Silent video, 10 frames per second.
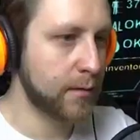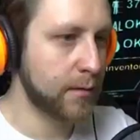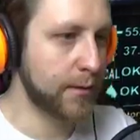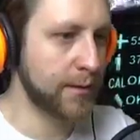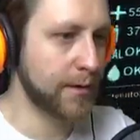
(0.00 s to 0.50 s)

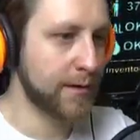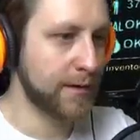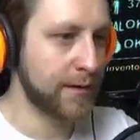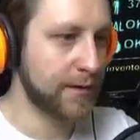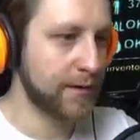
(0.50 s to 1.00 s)

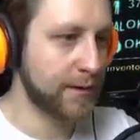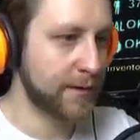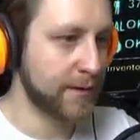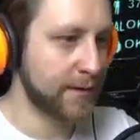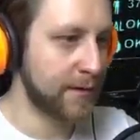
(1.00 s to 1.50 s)

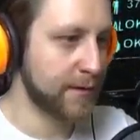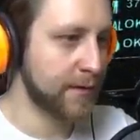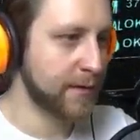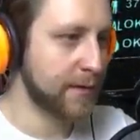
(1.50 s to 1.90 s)
(no one is talking)